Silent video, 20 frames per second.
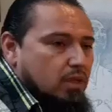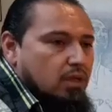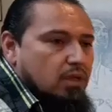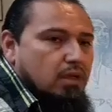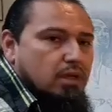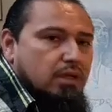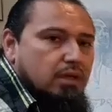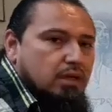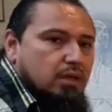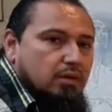
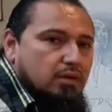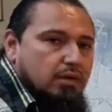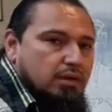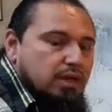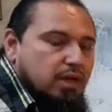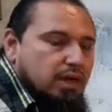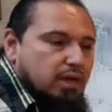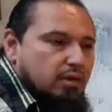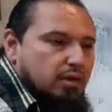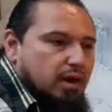here and
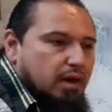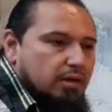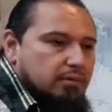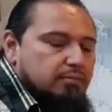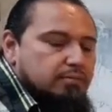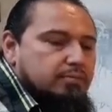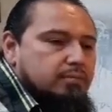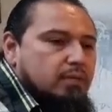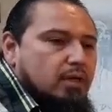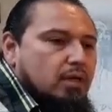
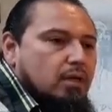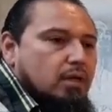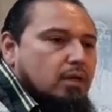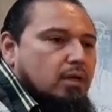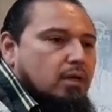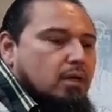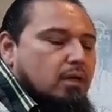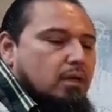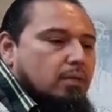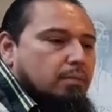there,
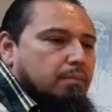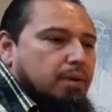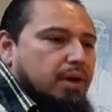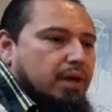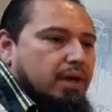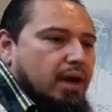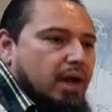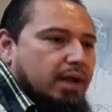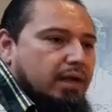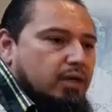
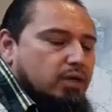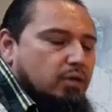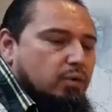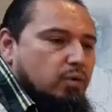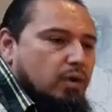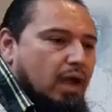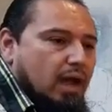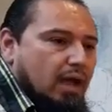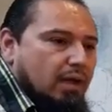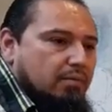but I do
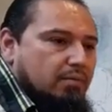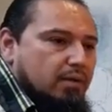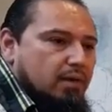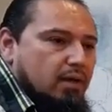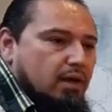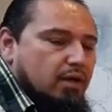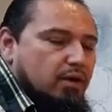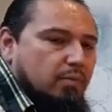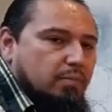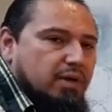have
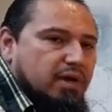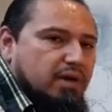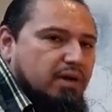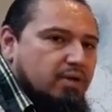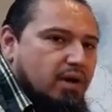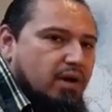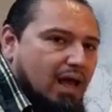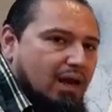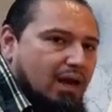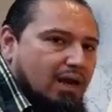a little bit of
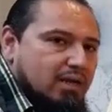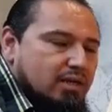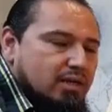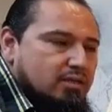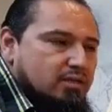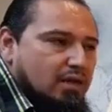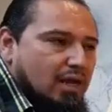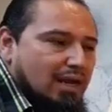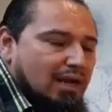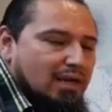knowledge,
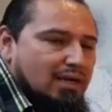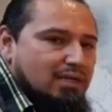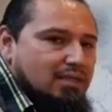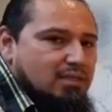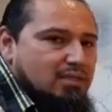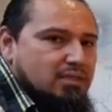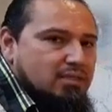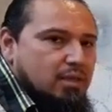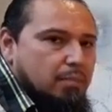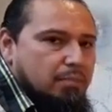at
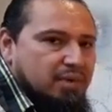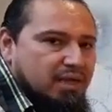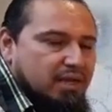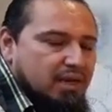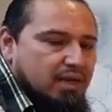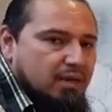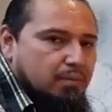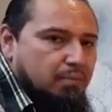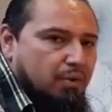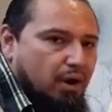least the
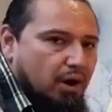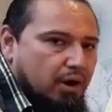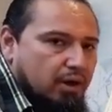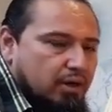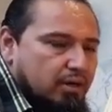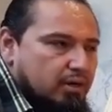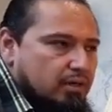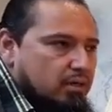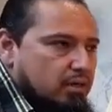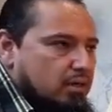beginning
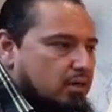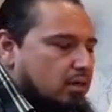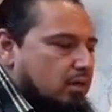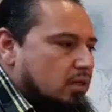part,